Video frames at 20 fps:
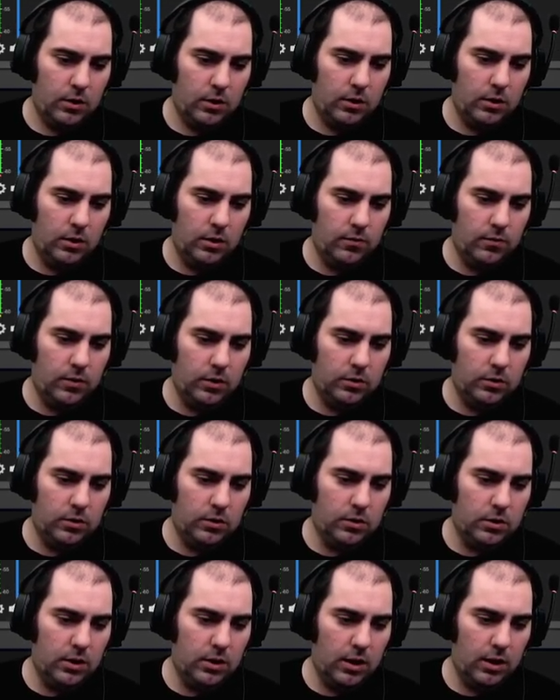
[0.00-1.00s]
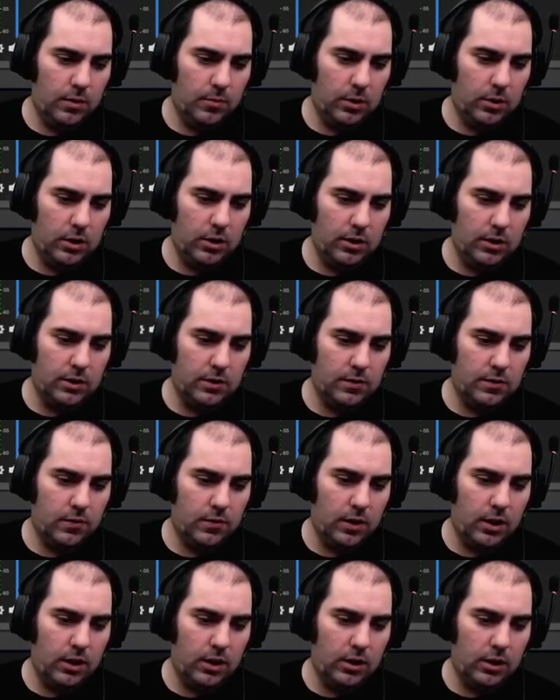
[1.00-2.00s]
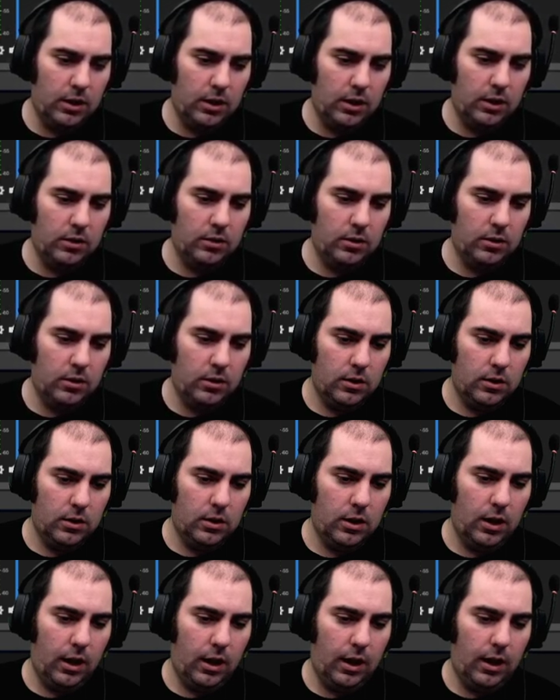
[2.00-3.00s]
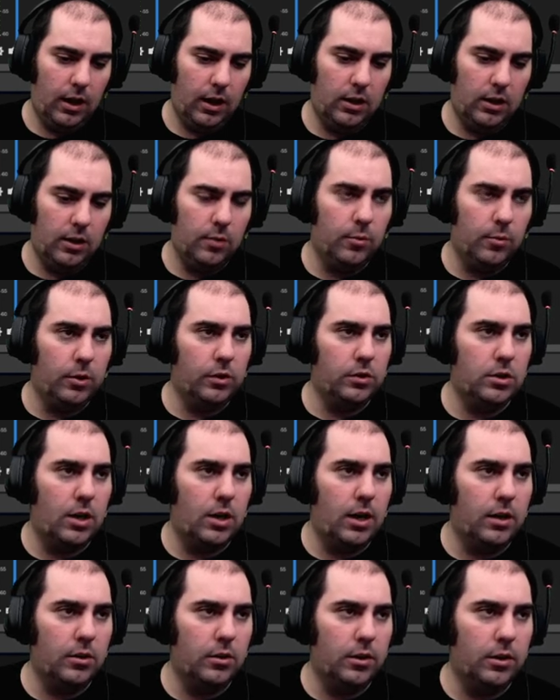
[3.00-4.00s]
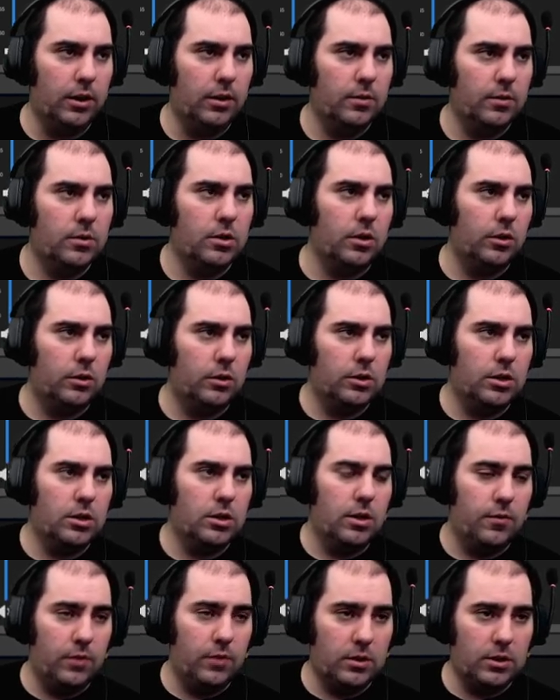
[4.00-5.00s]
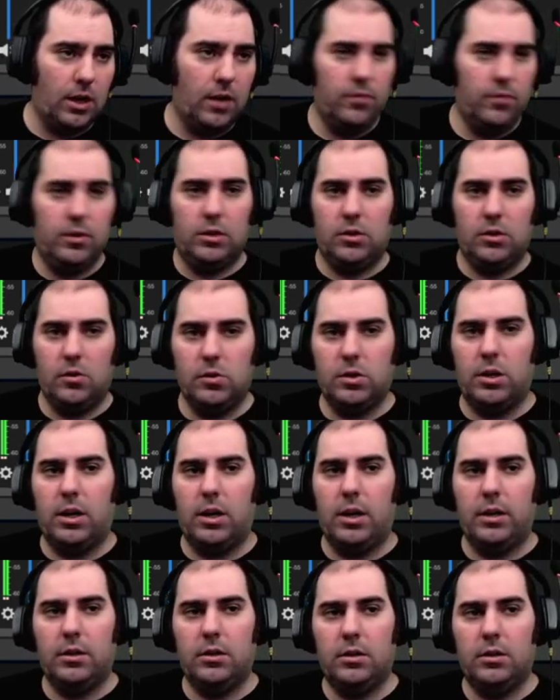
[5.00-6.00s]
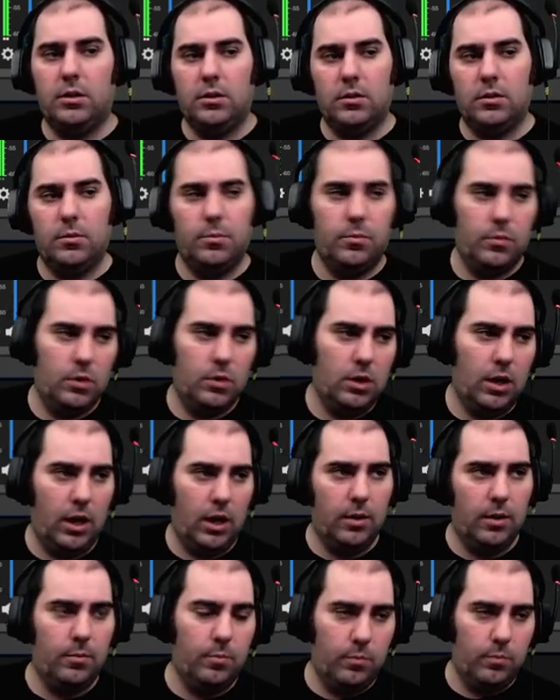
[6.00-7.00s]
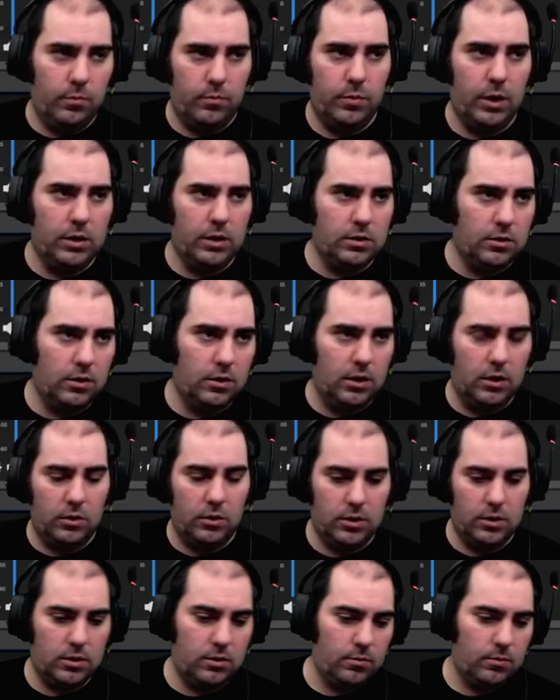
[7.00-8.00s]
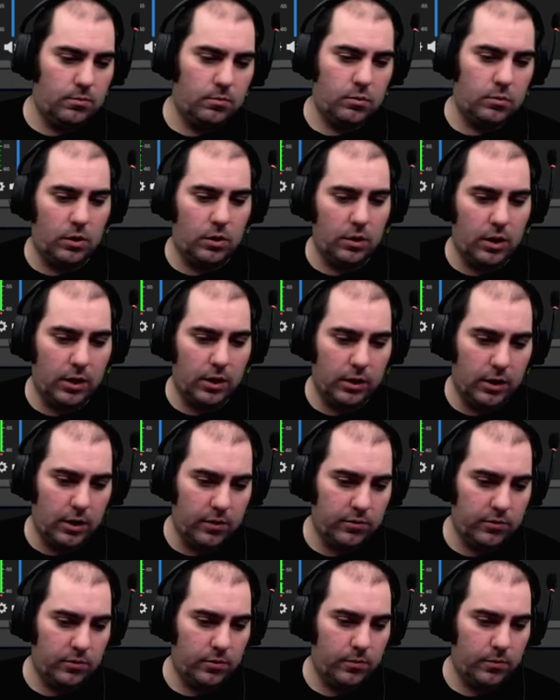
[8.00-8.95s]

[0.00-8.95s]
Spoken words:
The filter's name is fade in, and it will toggle it. So it'll just, if it's off, it turns it on, and basically it'll just turn on and off.